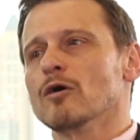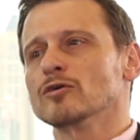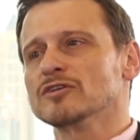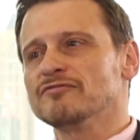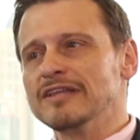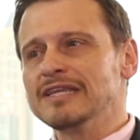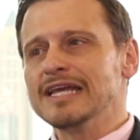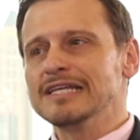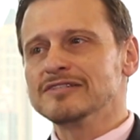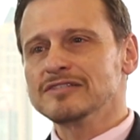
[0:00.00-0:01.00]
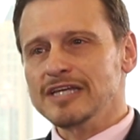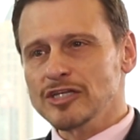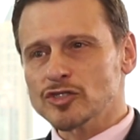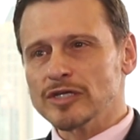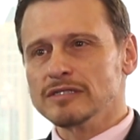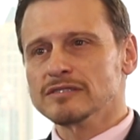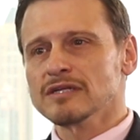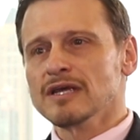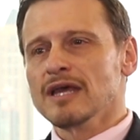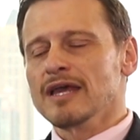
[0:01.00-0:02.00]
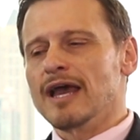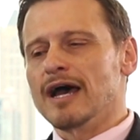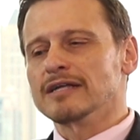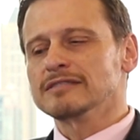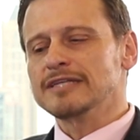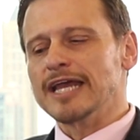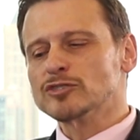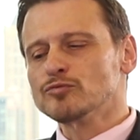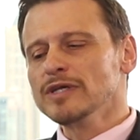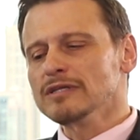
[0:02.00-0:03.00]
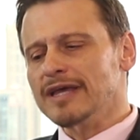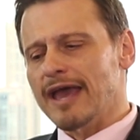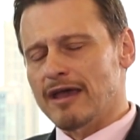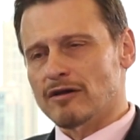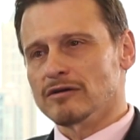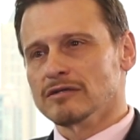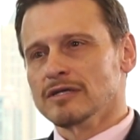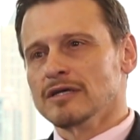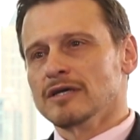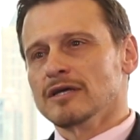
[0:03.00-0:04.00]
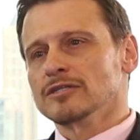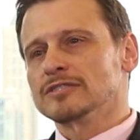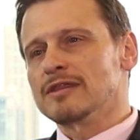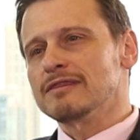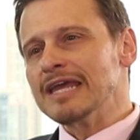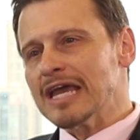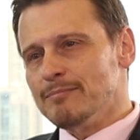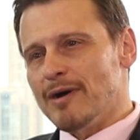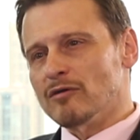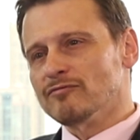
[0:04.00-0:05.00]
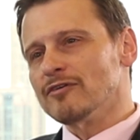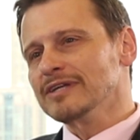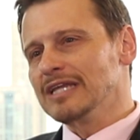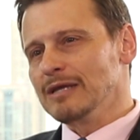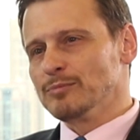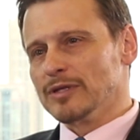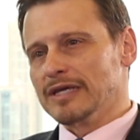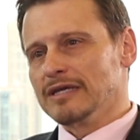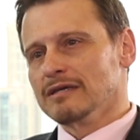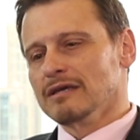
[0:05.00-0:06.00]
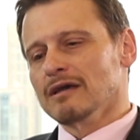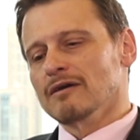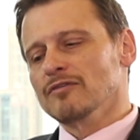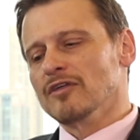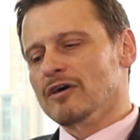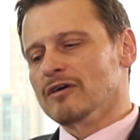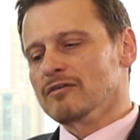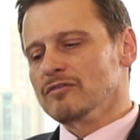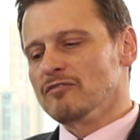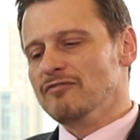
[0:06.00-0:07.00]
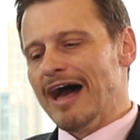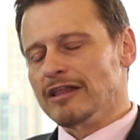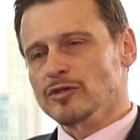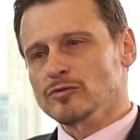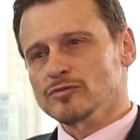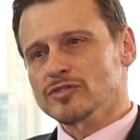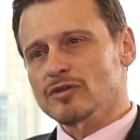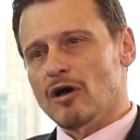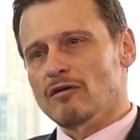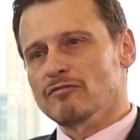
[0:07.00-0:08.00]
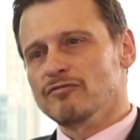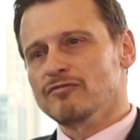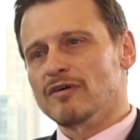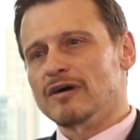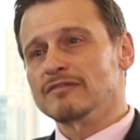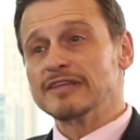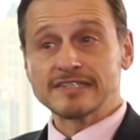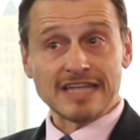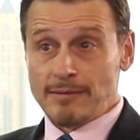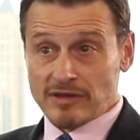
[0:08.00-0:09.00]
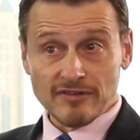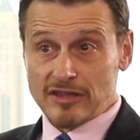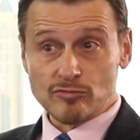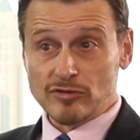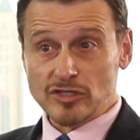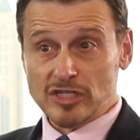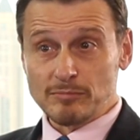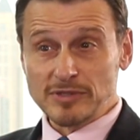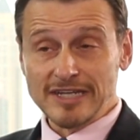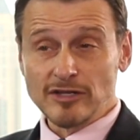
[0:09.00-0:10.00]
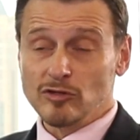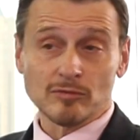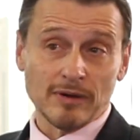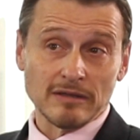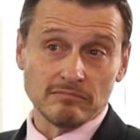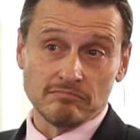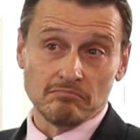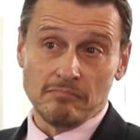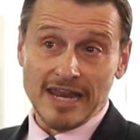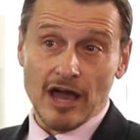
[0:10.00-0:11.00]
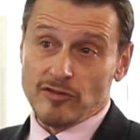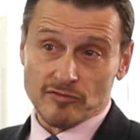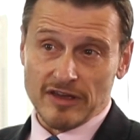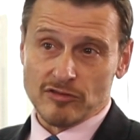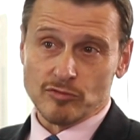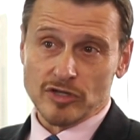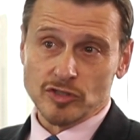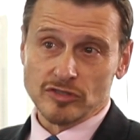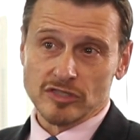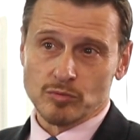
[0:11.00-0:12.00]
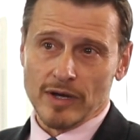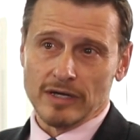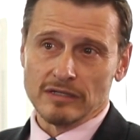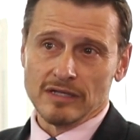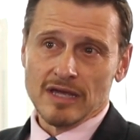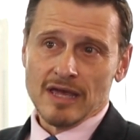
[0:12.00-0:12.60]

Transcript: Hocaefendi, in his teachings, takes real care to think about very deeply the values of the Islamic faith tradition in particular, but many other faith traditions as well,